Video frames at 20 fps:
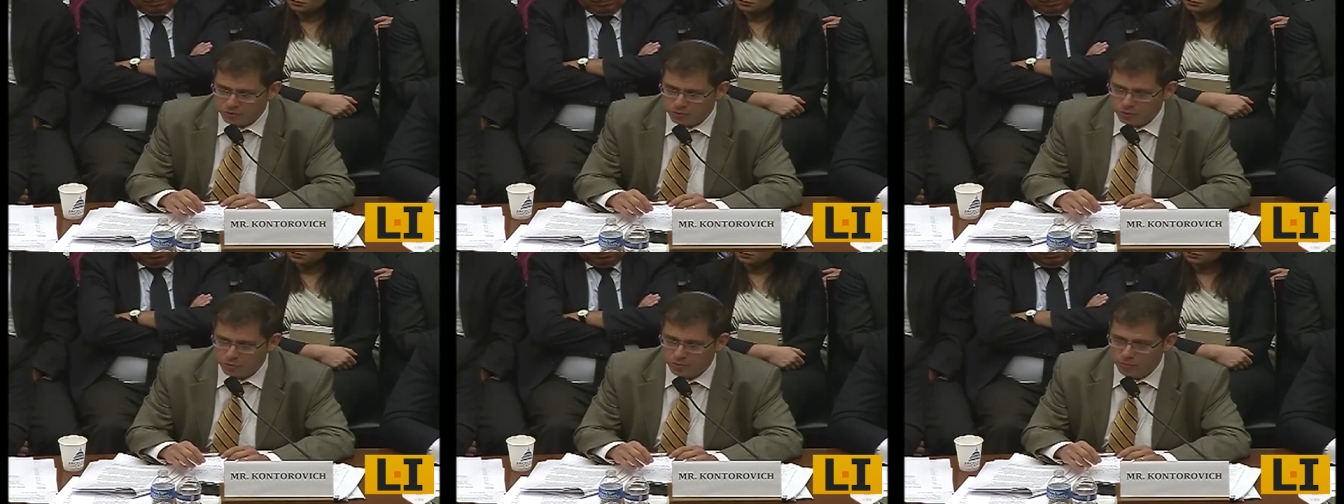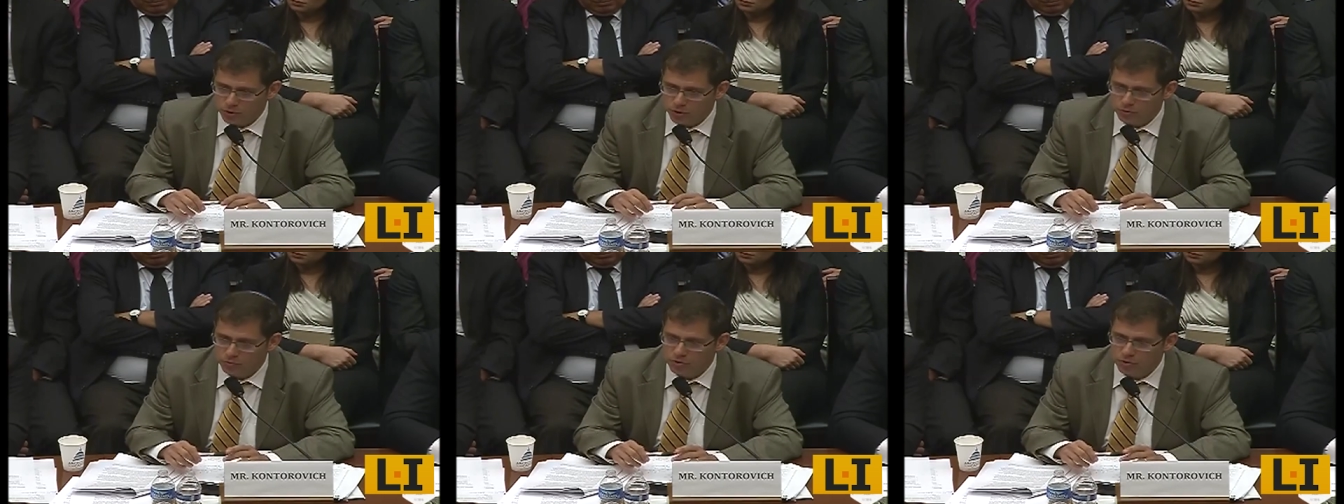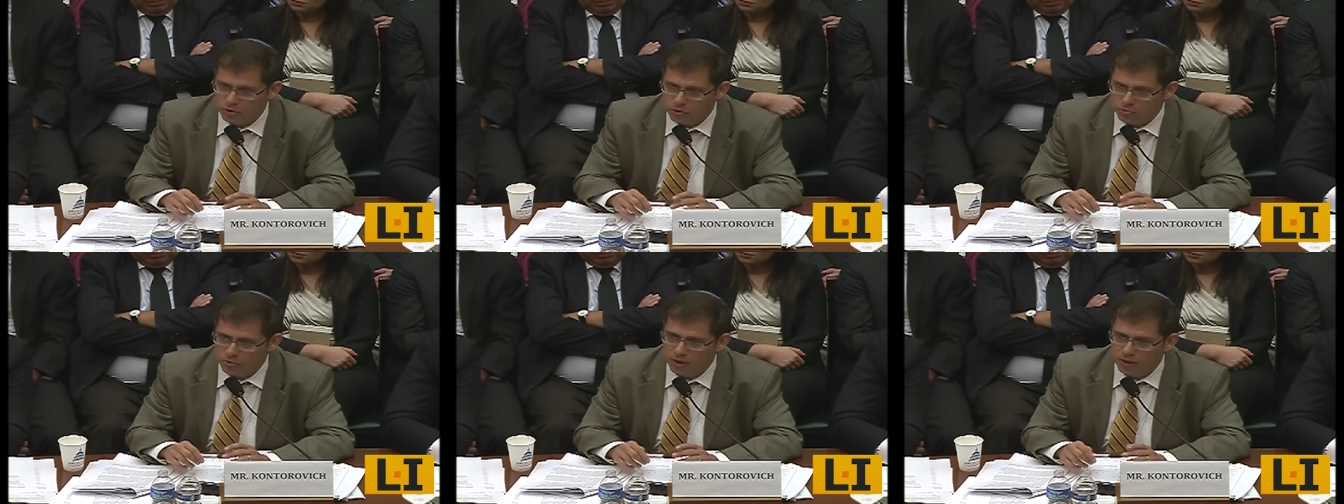to both
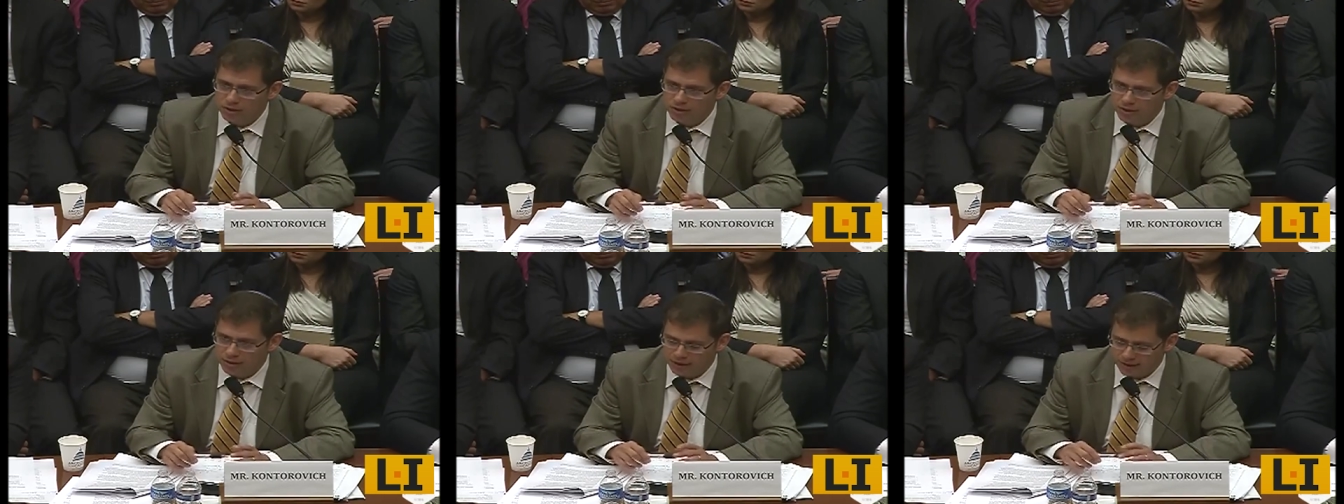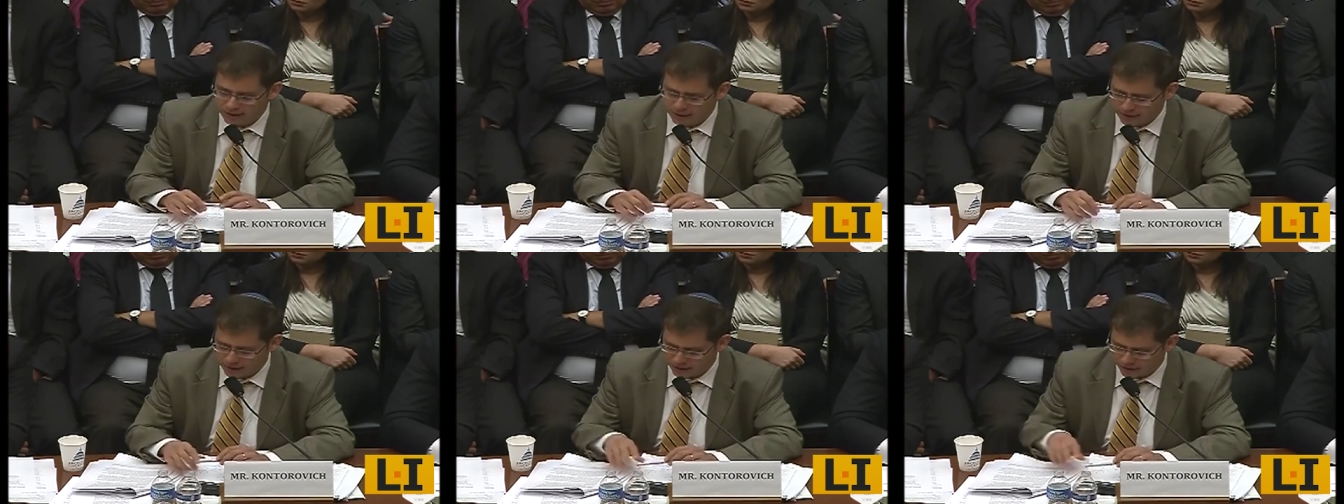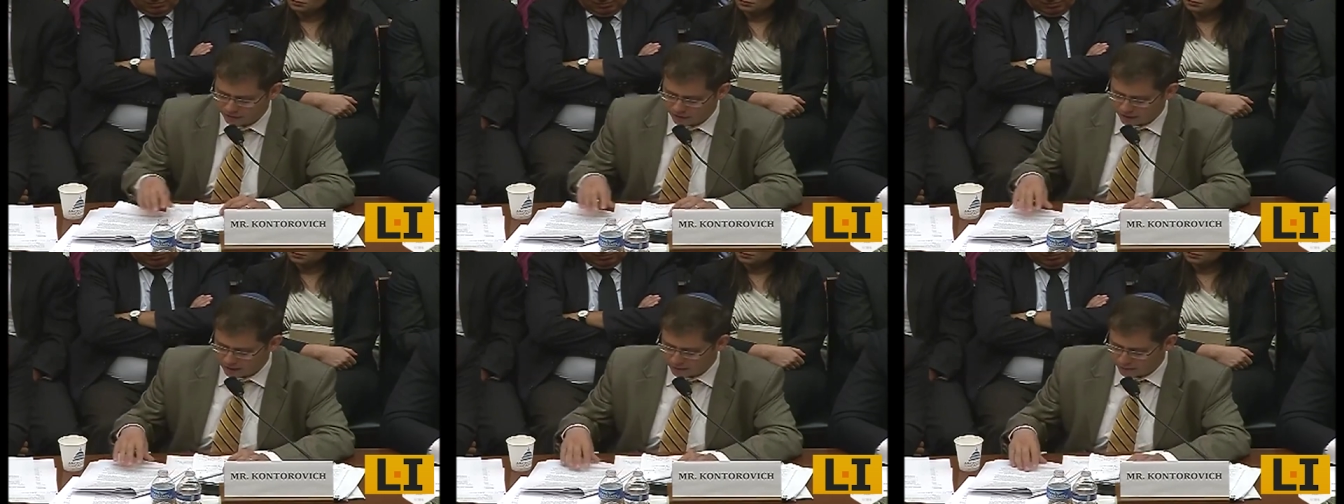Israel and
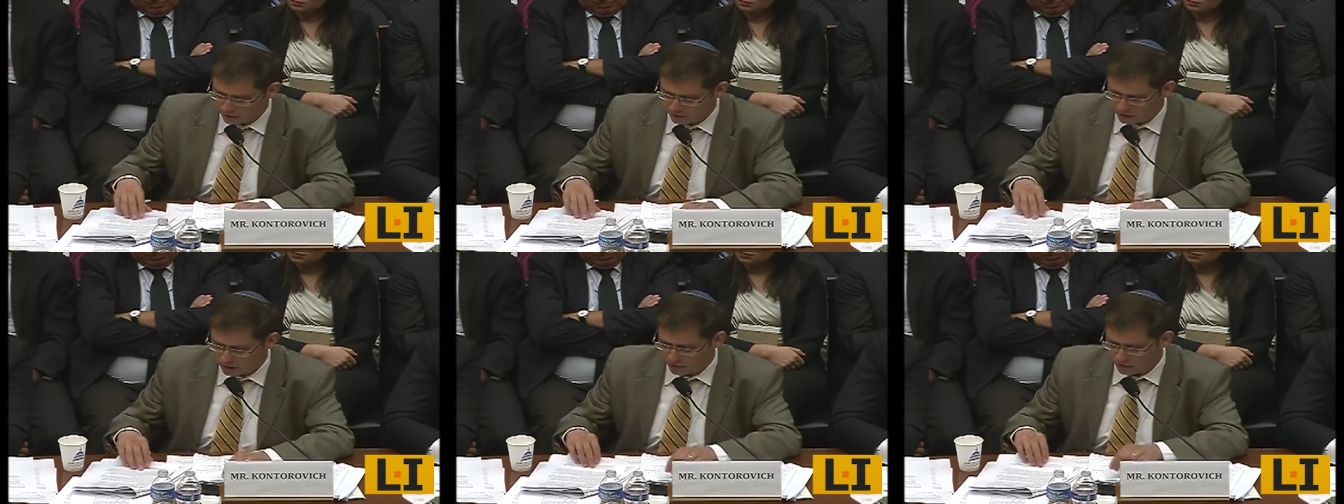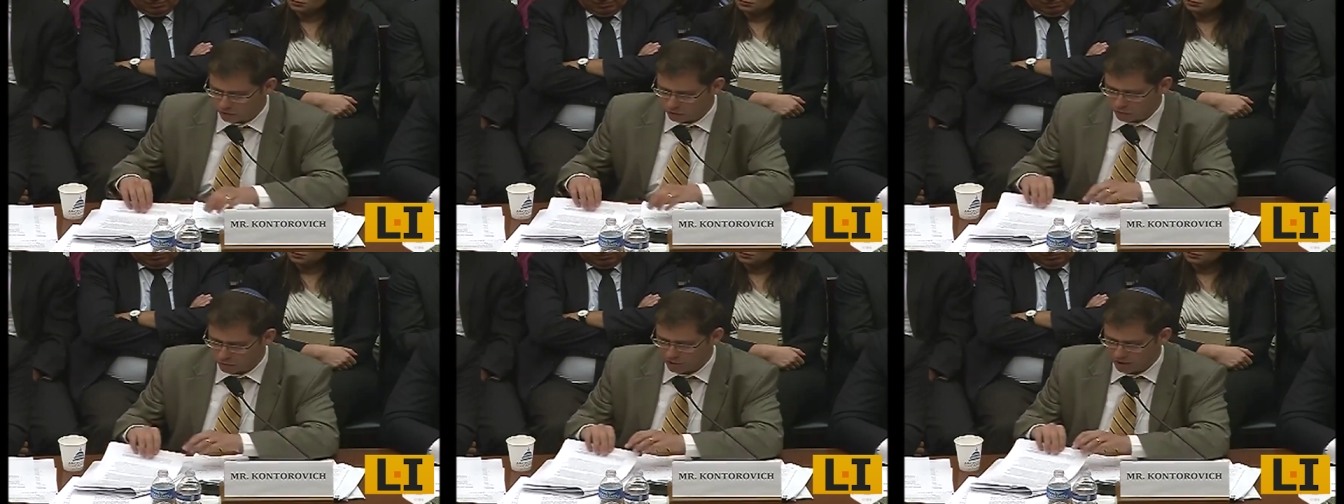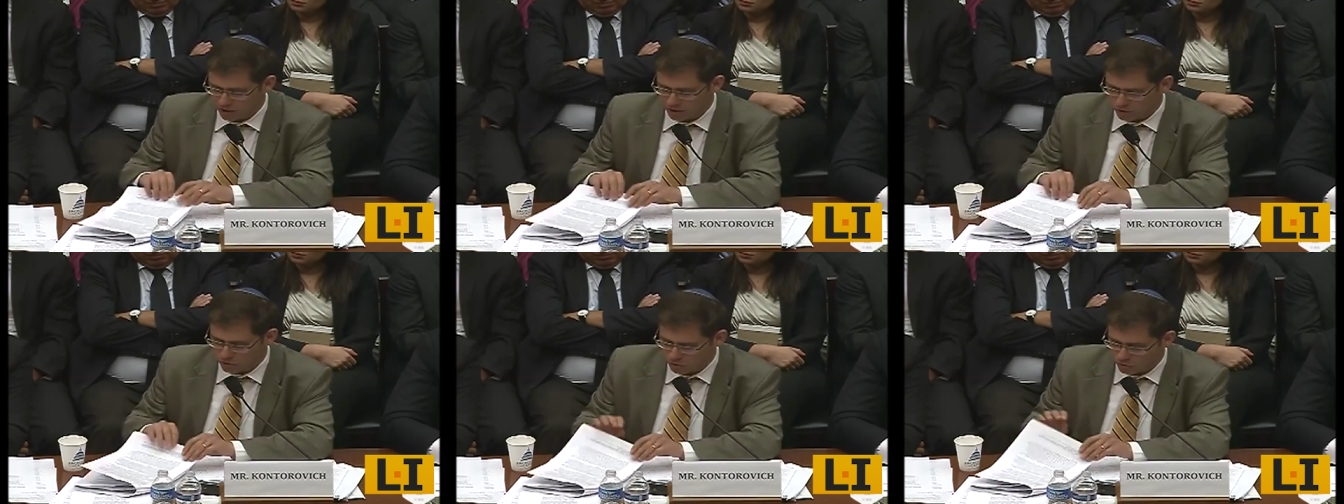the viability of a
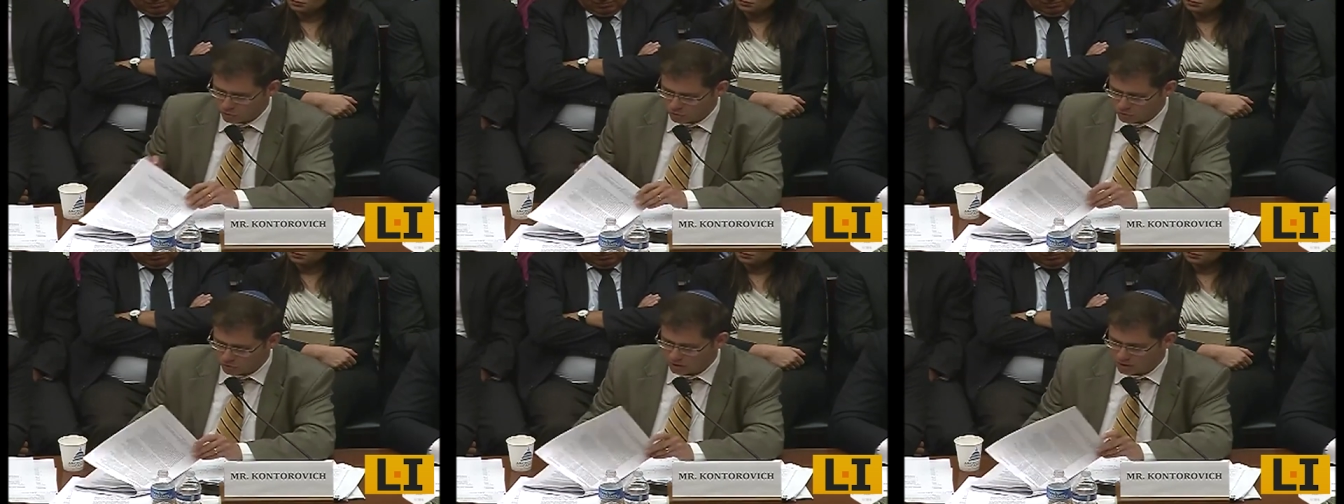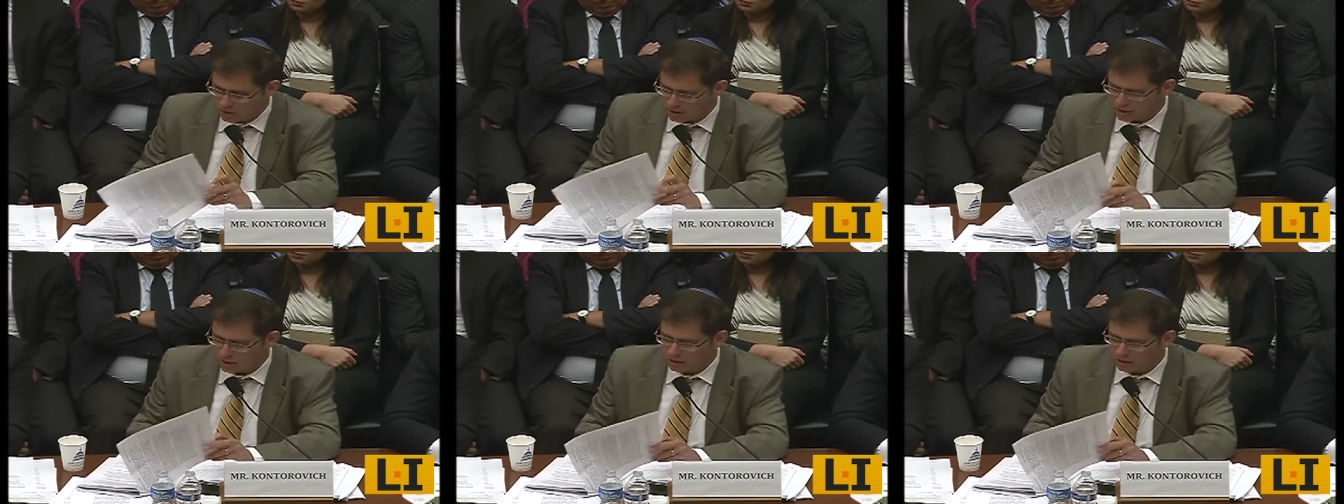two-state solution.